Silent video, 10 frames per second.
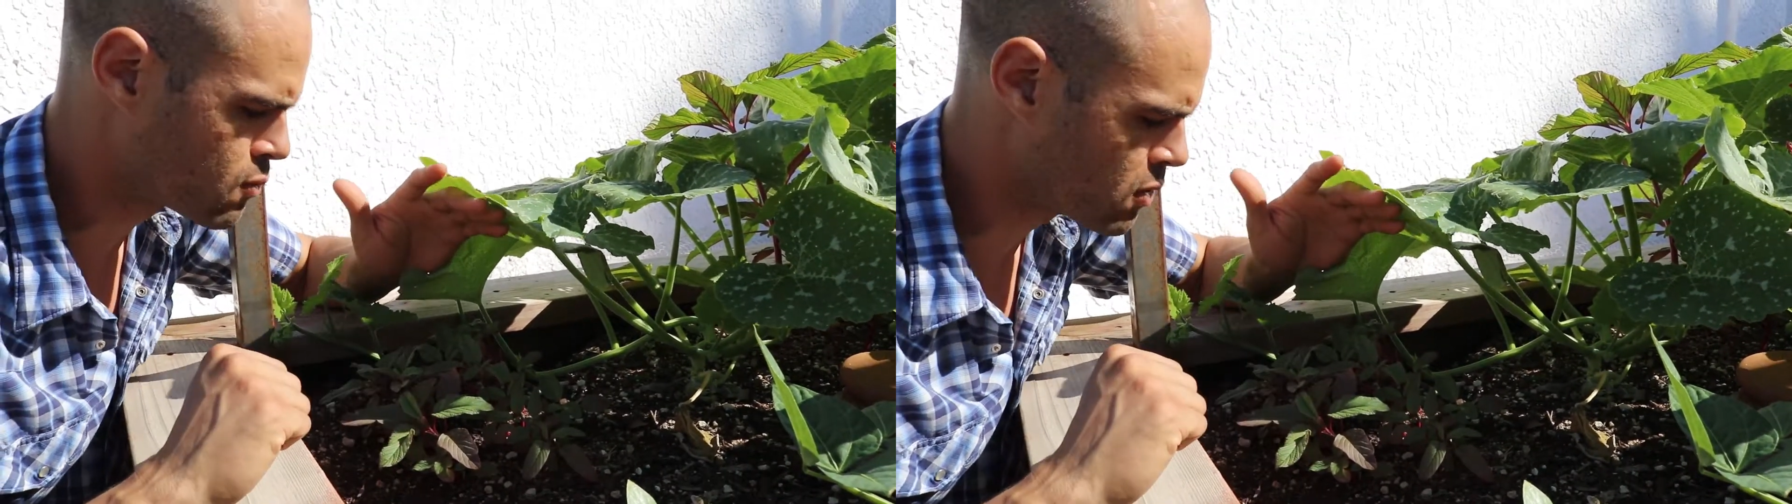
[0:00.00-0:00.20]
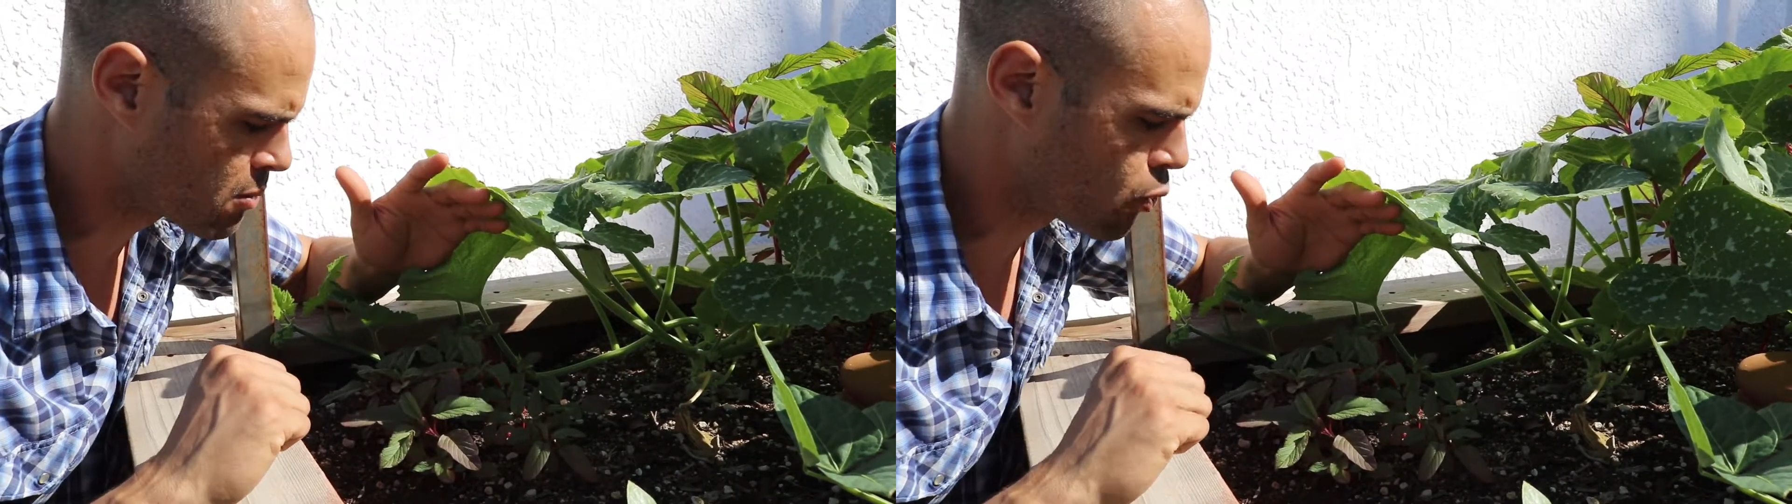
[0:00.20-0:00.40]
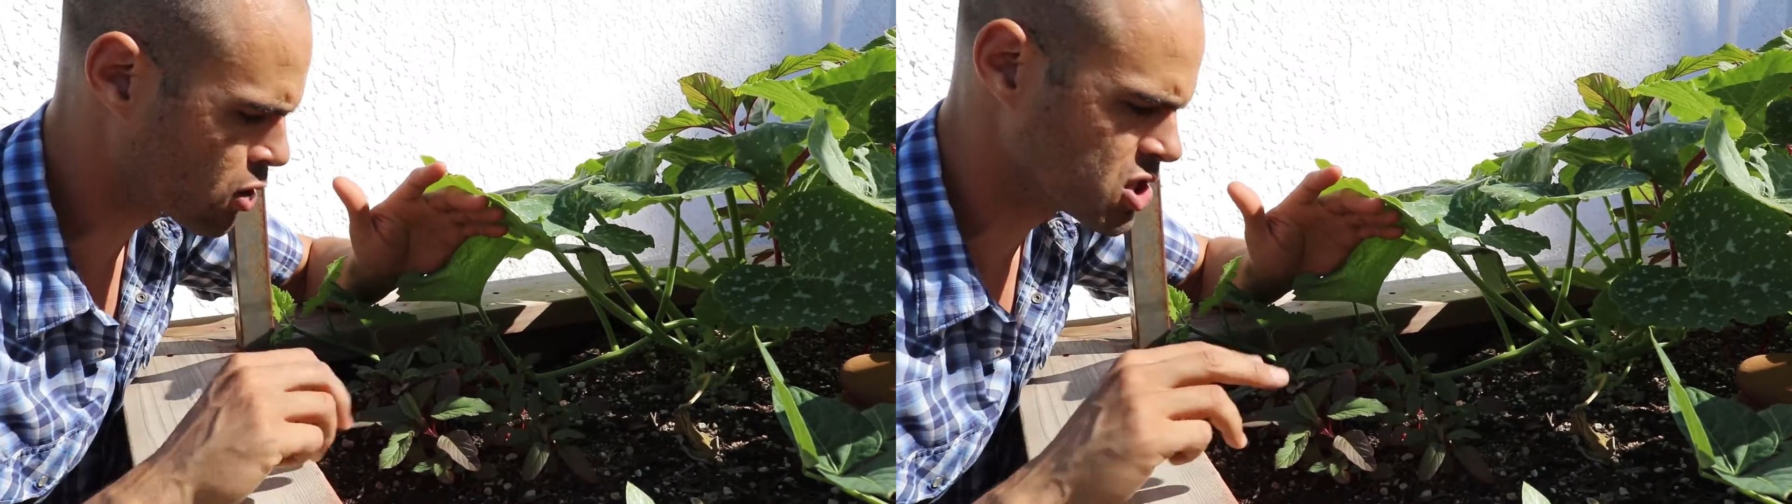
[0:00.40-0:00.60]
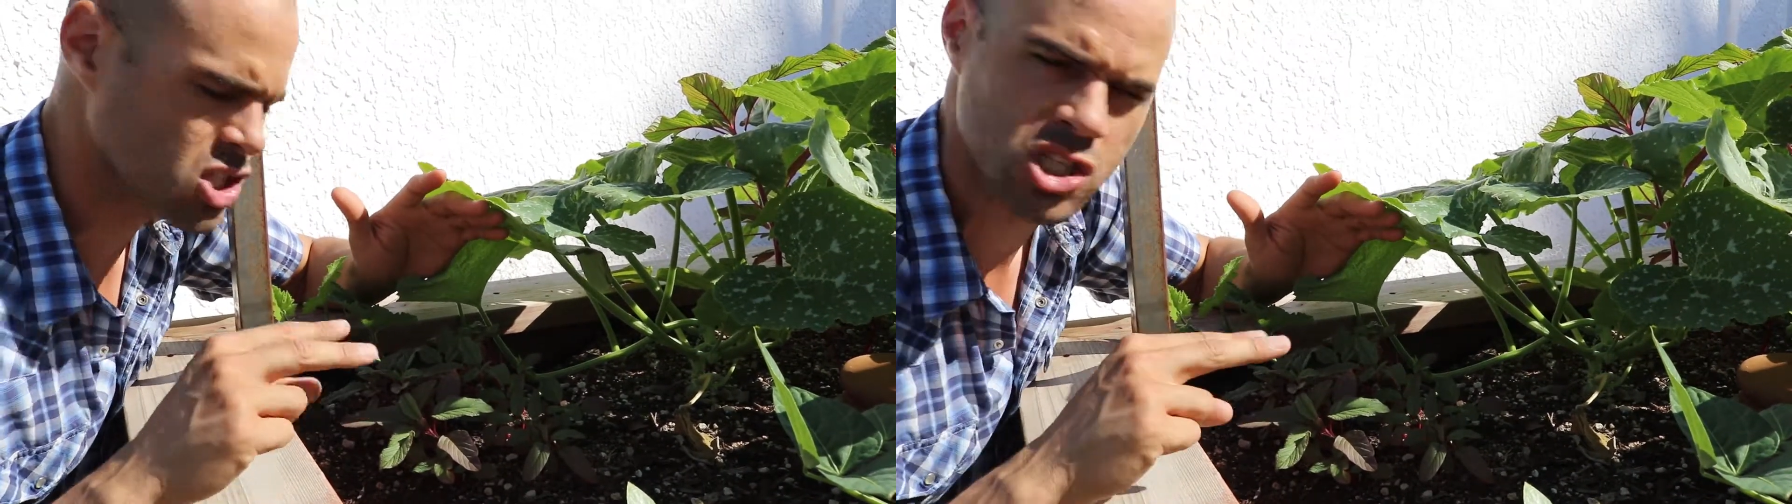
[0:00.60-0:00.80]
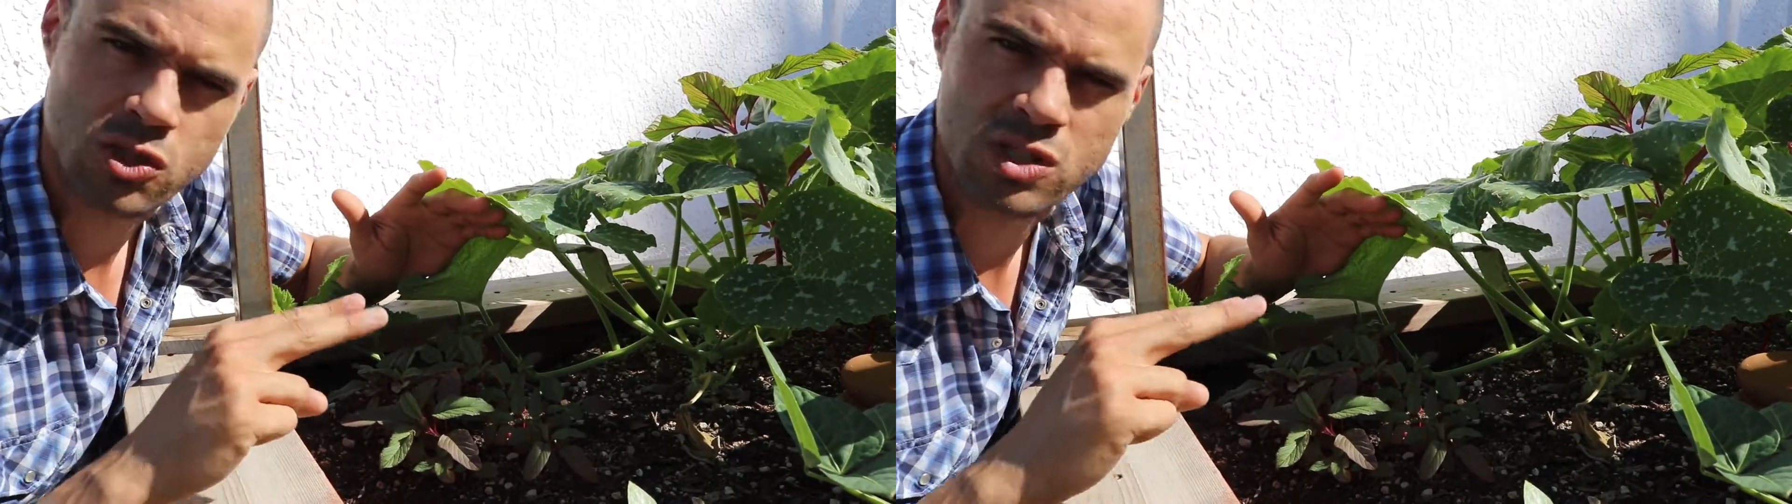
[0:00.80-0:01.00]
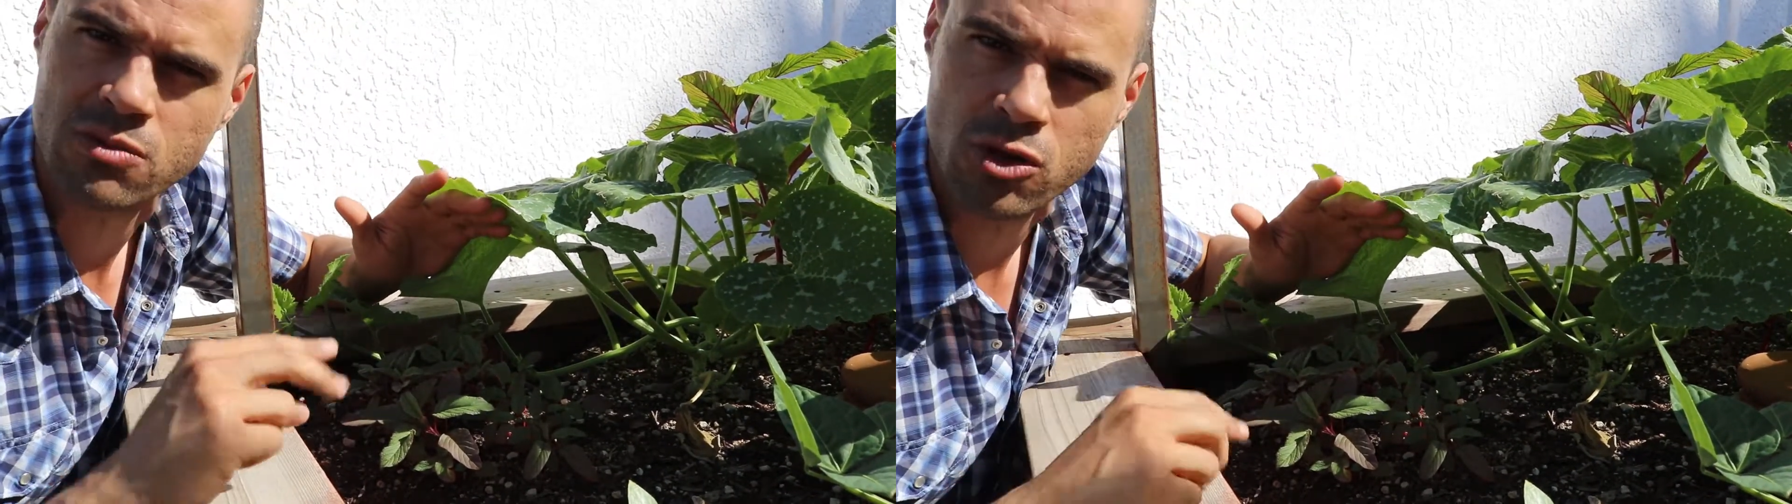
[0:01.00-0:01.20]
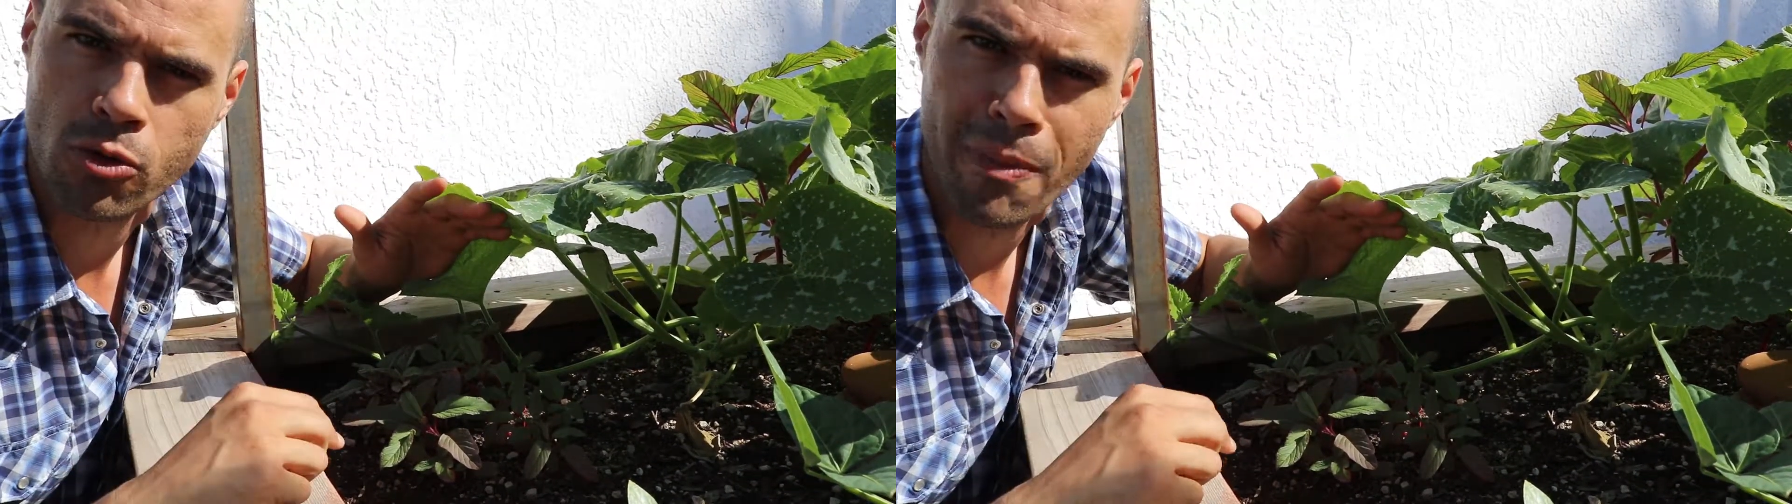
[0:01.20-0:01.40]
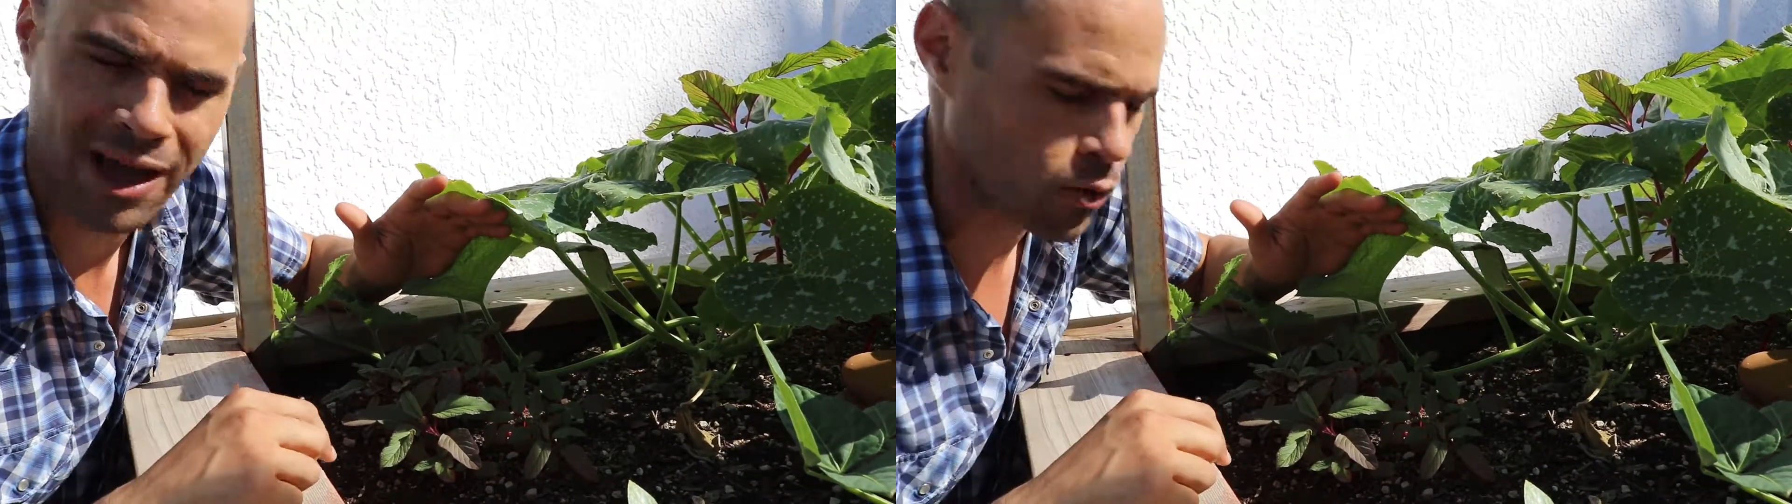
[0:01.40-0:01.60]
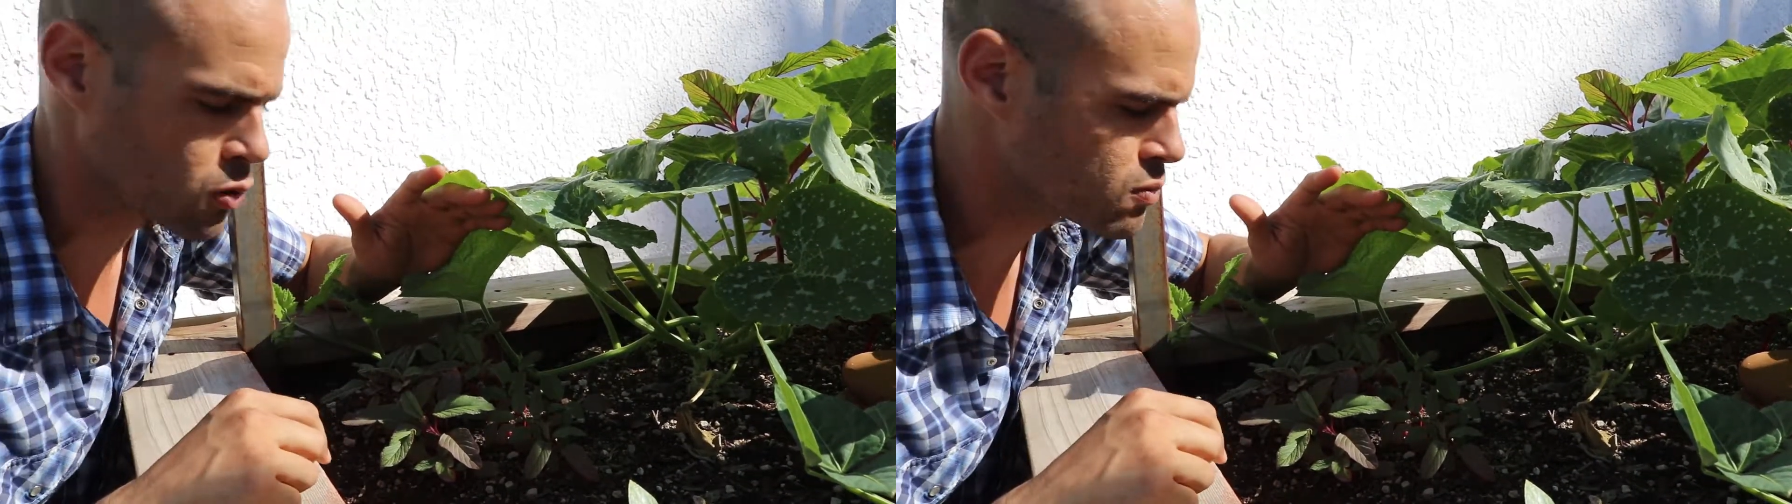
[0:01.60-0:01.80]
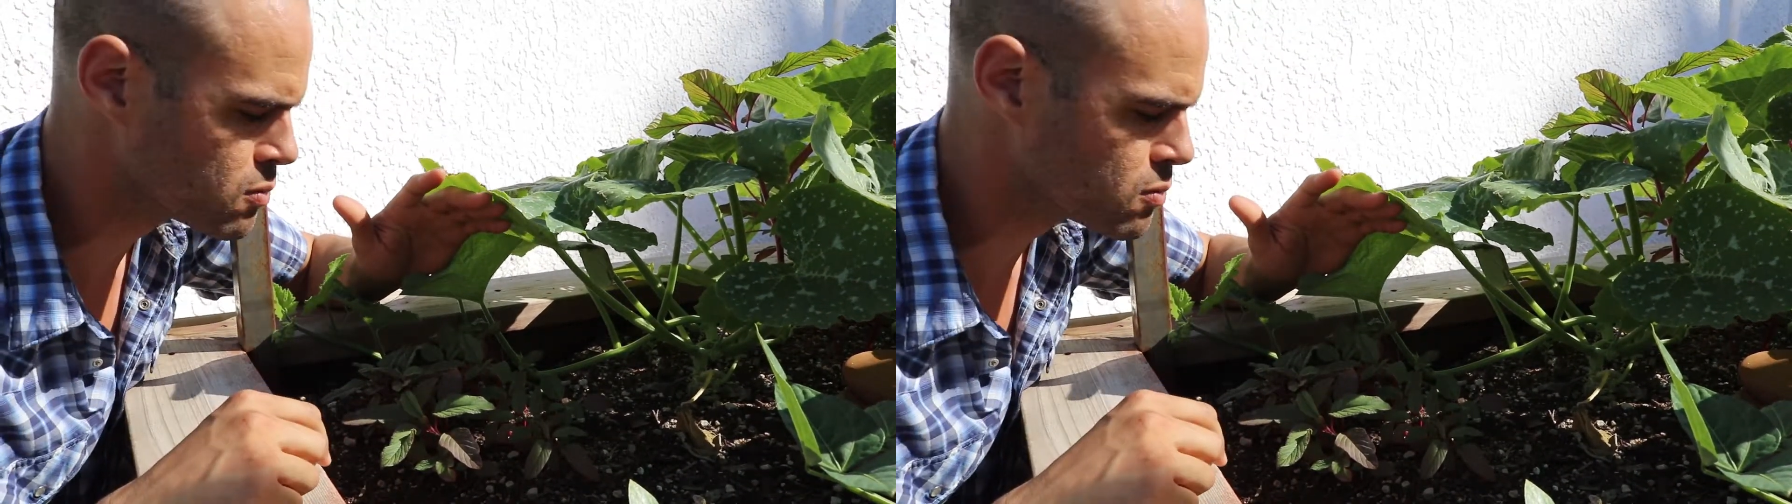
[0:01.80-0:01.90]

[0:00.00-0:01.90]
really important to just use some little micro